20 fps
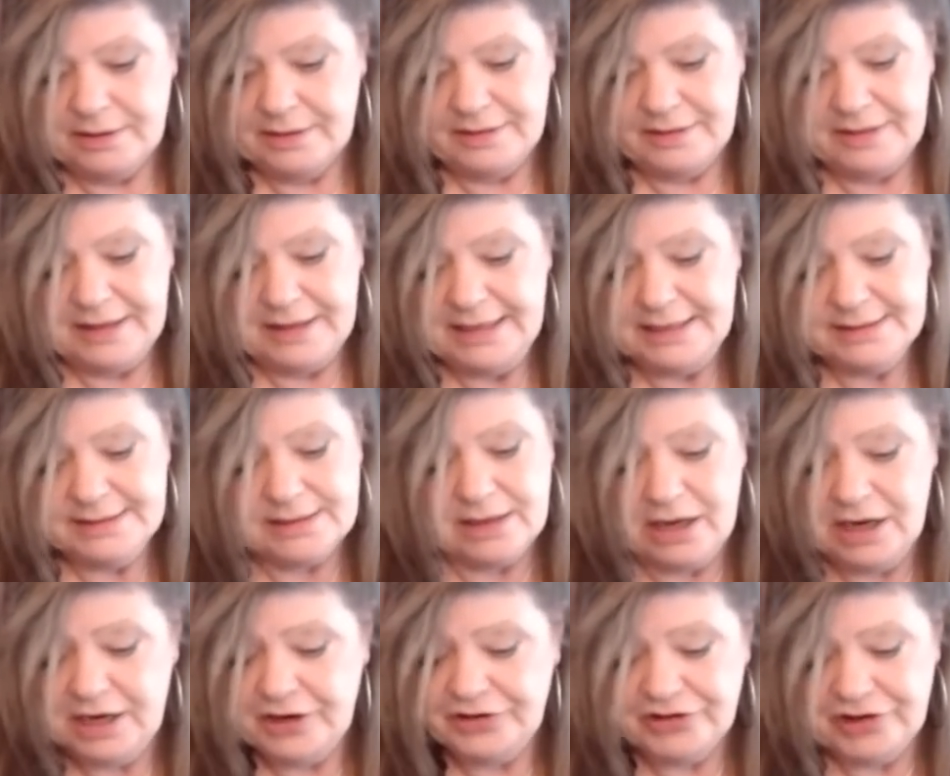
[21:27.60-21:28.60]
Things
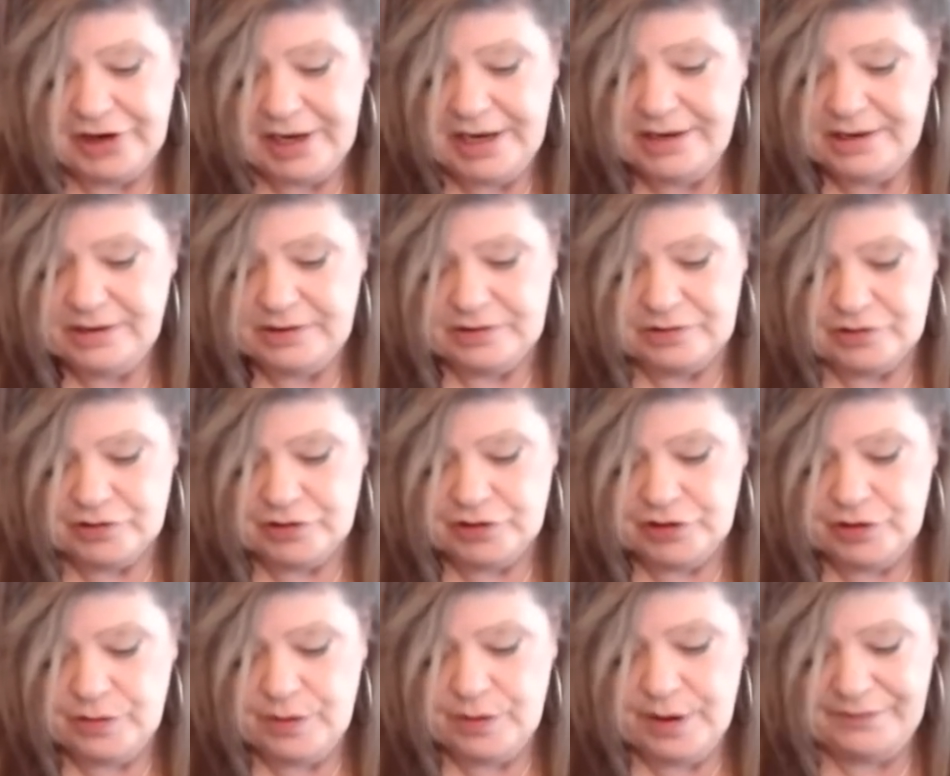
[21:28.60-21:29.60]
gonna change.
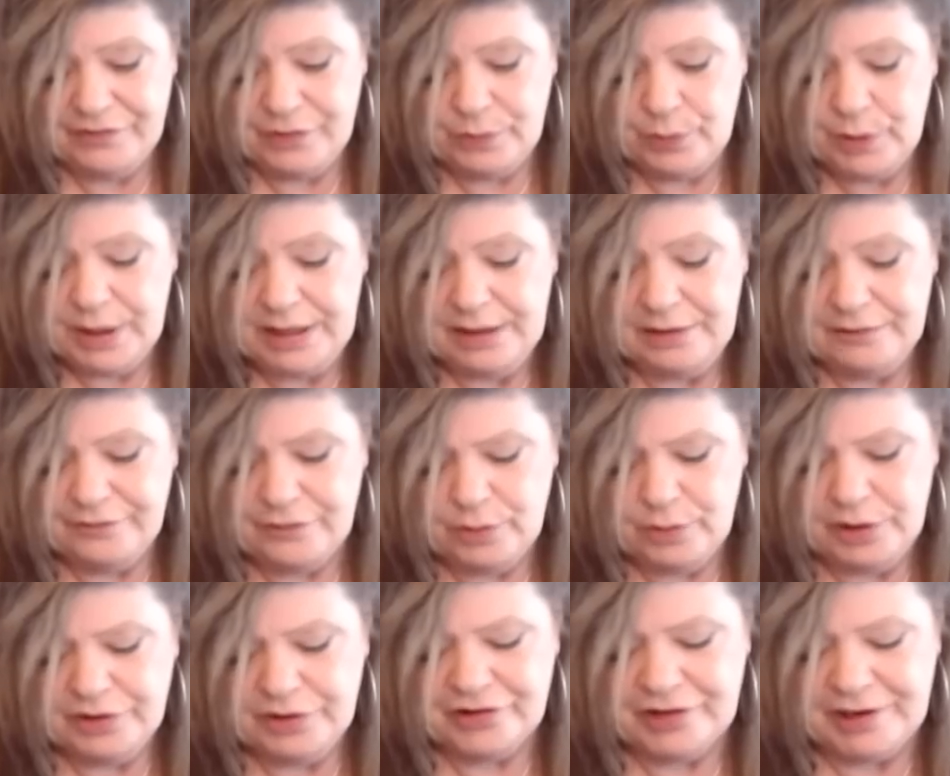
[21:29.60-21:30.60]
You have the wheel of
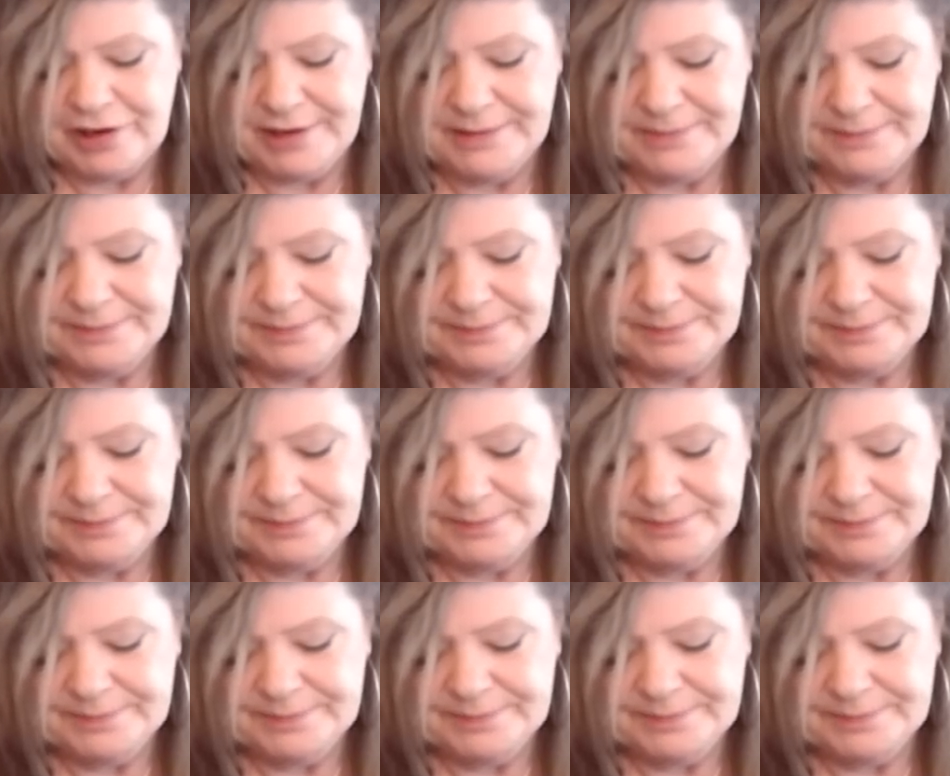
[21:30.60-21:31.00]
fortune.